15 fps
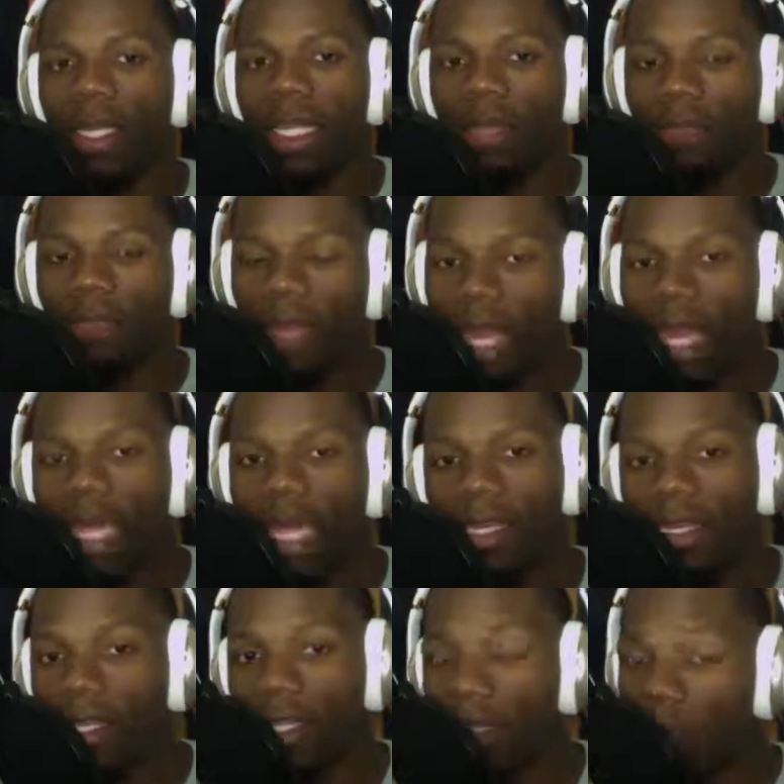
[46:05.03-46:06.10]
if they add a
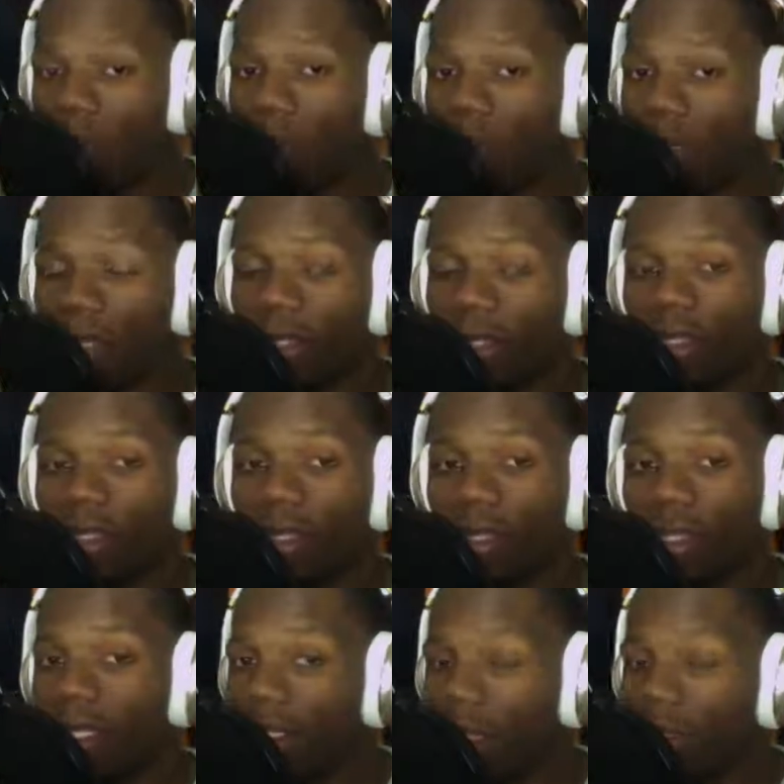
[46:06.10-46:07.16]
deep threat to
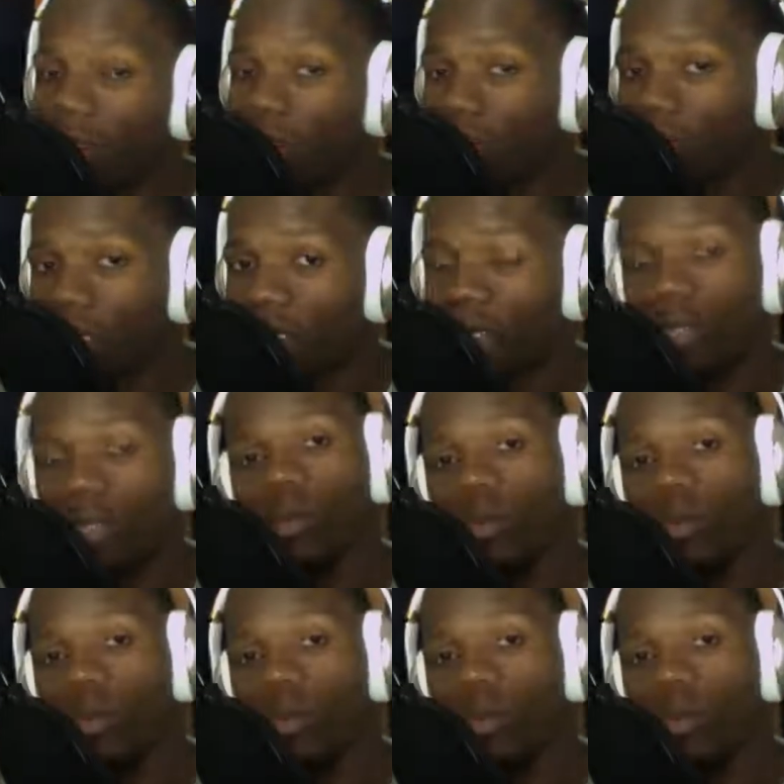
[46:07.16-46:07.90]
this offense,